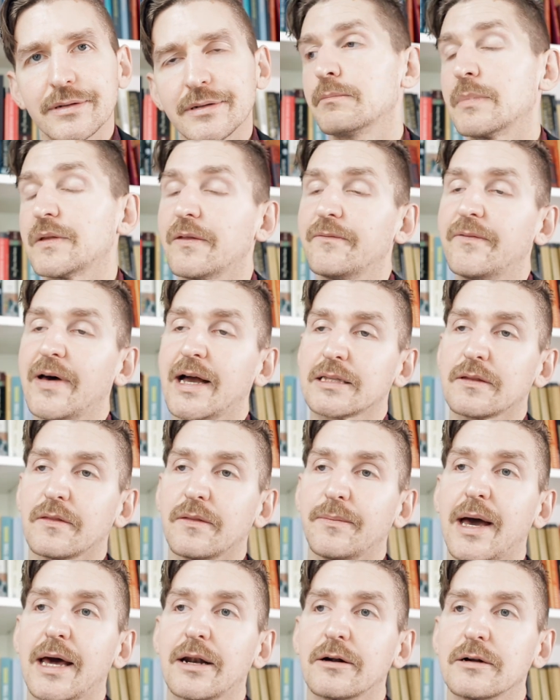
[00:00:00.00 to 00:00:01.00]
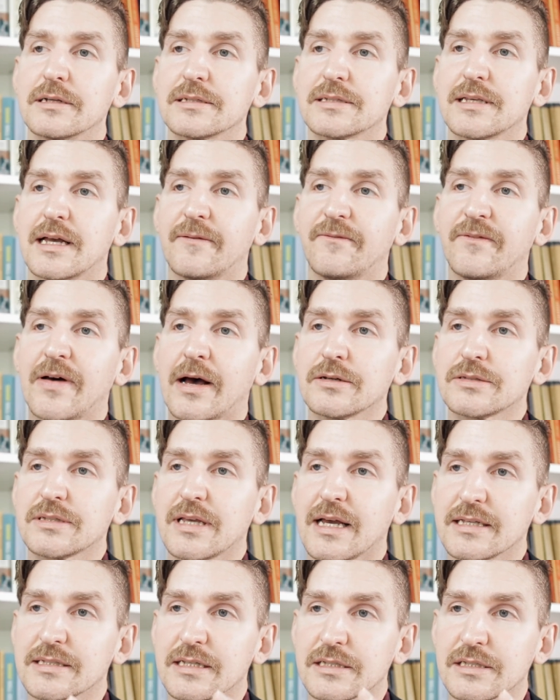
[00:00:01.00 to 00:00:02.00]
But the fact of the matter is that Faust
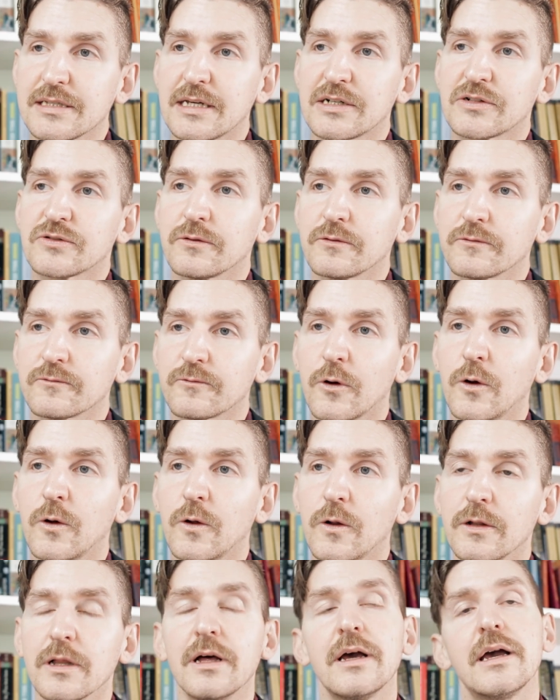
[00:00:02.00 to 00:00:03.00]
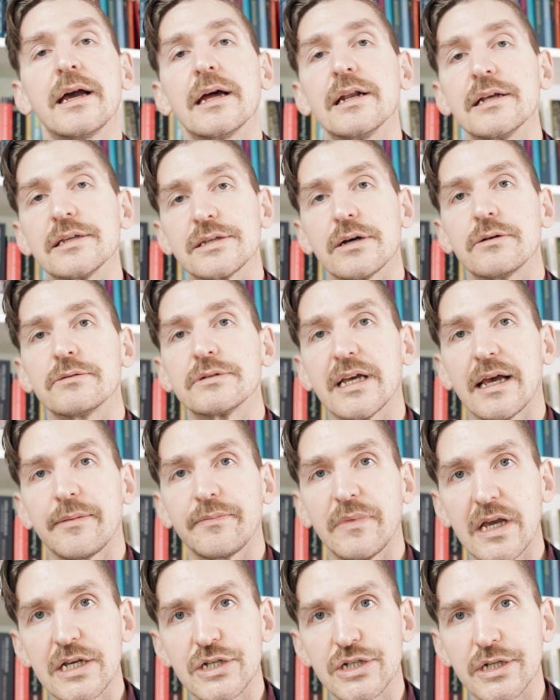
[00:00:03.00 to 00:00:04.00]
has a central role in his own
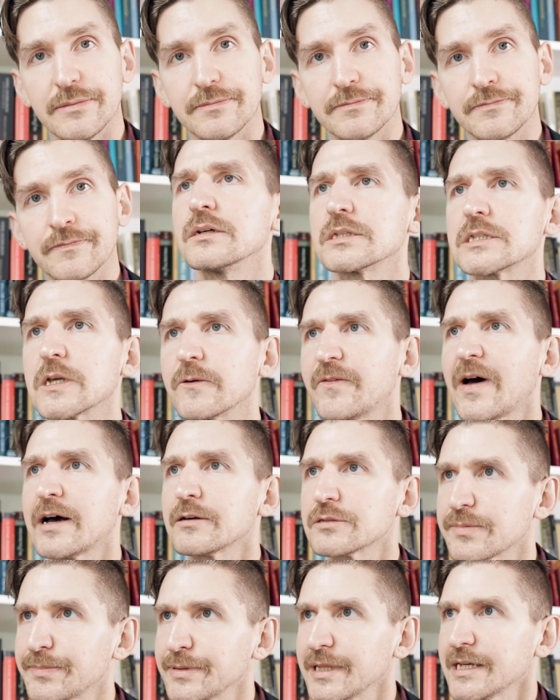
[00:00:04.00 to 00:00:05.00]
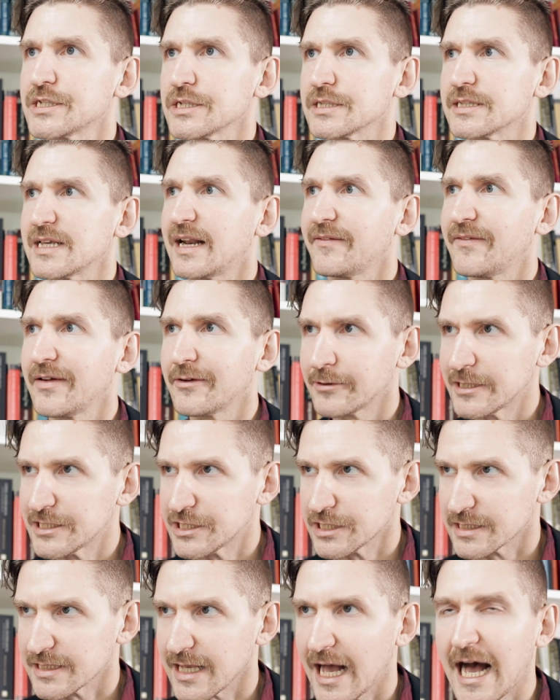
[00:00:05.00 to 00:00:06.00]
damnation. So Faust pledges that if he
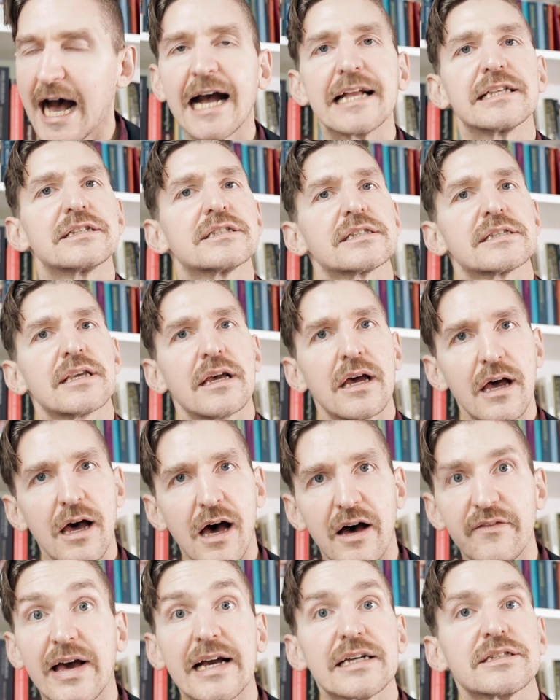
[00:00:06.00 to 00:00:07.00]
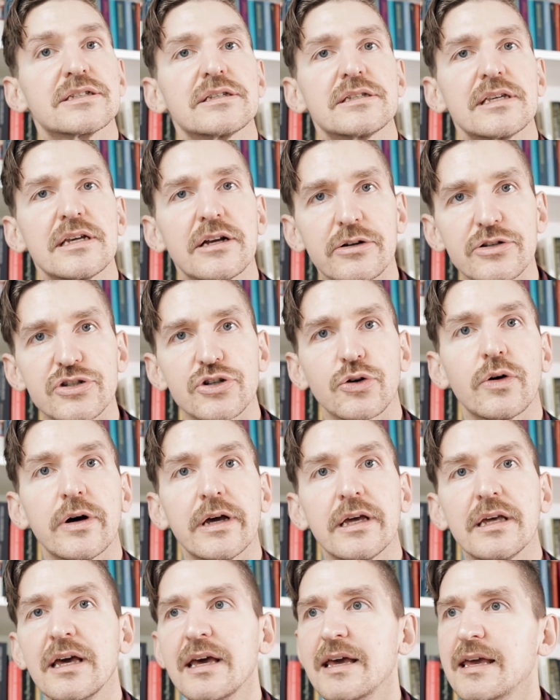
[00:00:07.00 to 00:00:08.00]
reaches the heights of ecstasy or
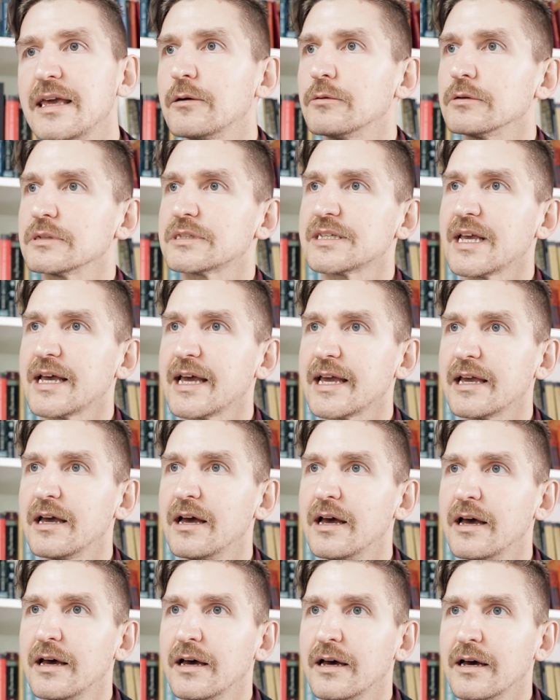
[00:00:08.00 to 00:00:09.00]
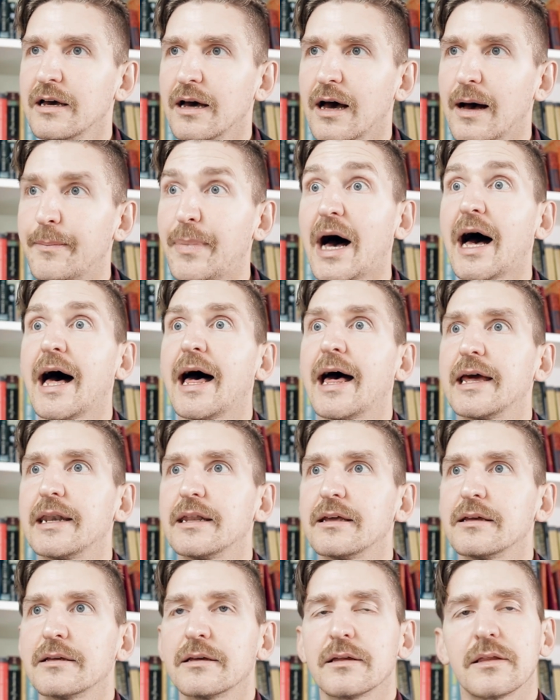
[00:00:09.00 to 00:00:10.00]
joy, he will say,
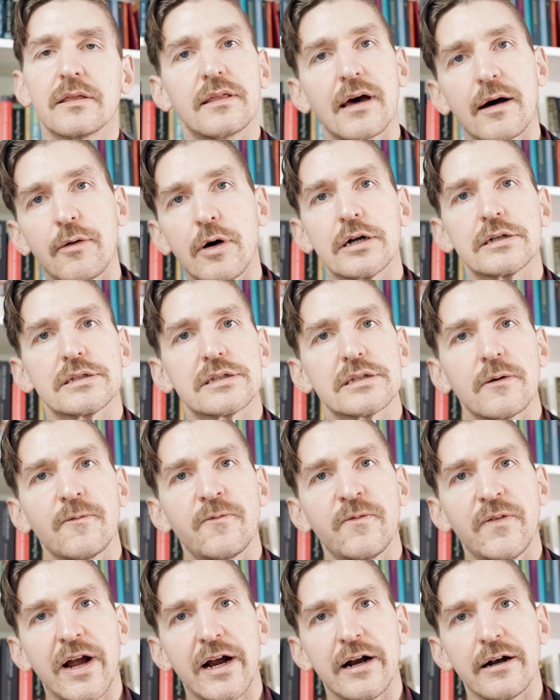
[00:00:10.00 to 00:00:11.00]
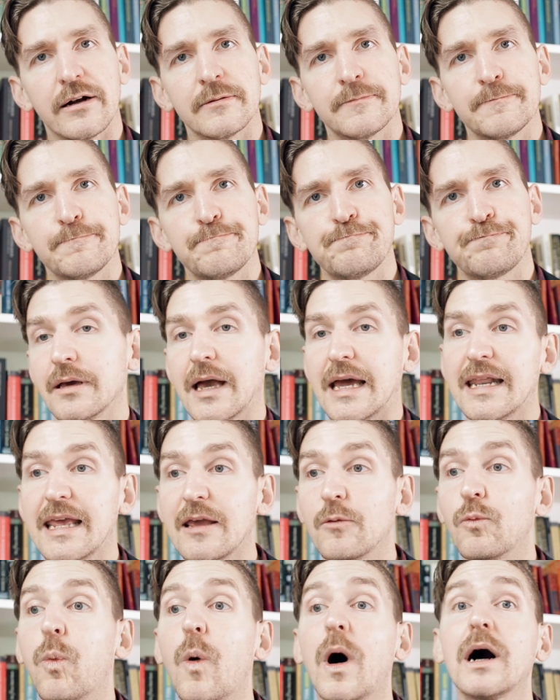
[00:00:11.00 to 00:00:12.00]
"Abide, thou art so fair." And
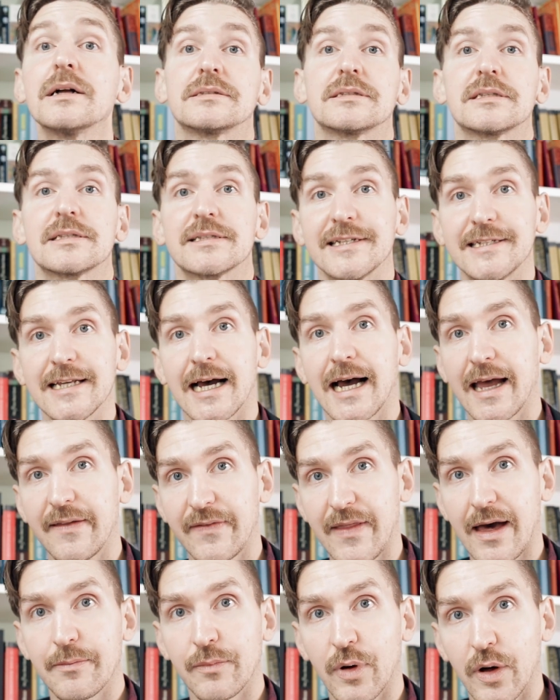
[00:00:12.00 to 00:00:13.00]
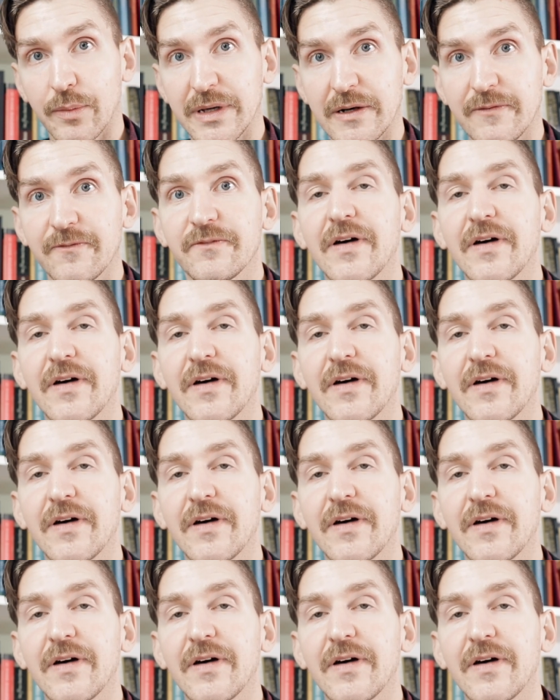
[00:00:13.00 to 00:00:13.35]
he wants to die at that moment.